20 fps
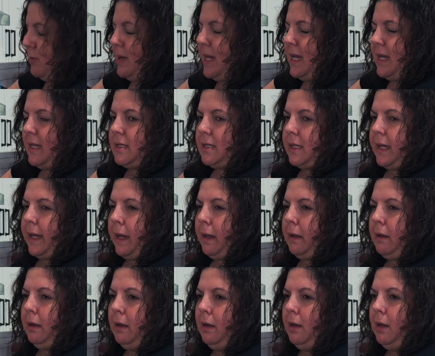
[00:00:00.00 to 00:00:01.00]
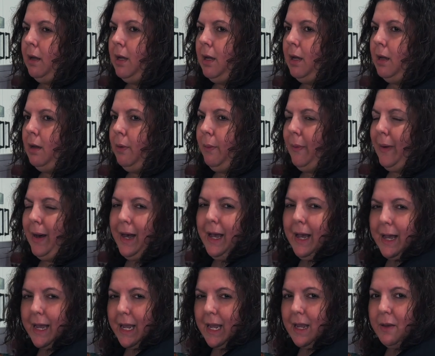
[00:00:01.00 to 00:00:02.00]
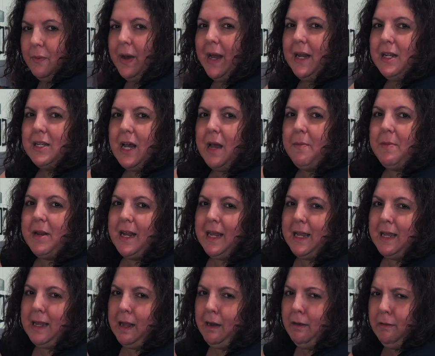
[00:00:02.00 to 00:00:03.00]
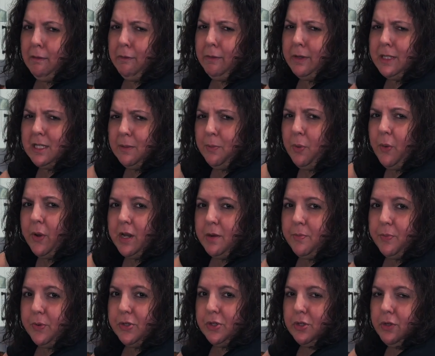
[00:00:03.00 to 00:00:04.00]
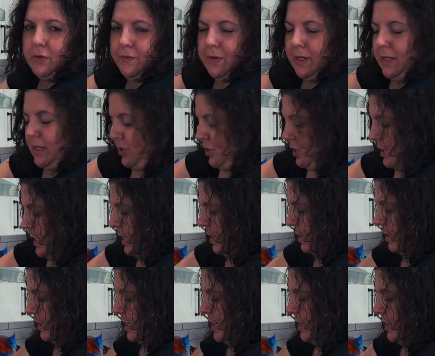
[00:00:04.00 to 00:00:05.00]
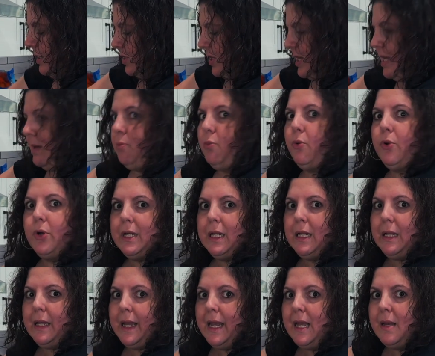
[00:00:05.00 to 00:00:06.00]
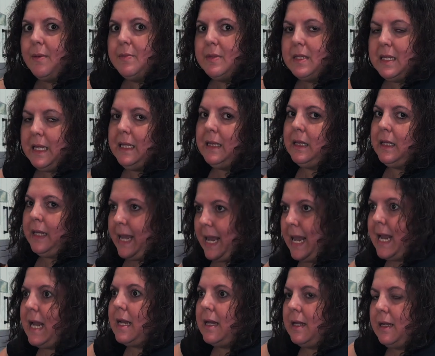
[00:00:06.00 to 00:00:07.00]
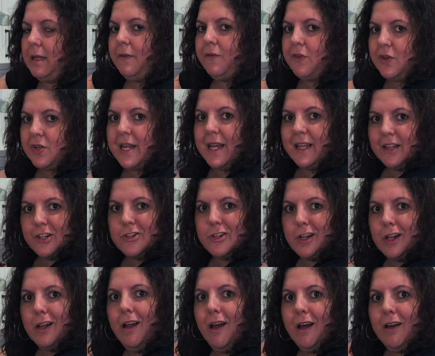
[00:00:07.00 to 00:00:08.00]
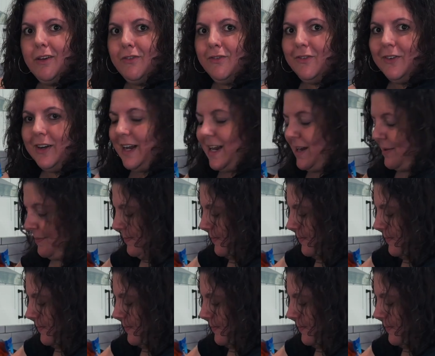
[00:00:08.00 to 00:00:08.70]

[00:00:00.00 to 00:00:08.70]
it's like, why? Why? I mean, I don't know. What's the point of preserving the shell? You get more clams in the can if you take the shell off, right?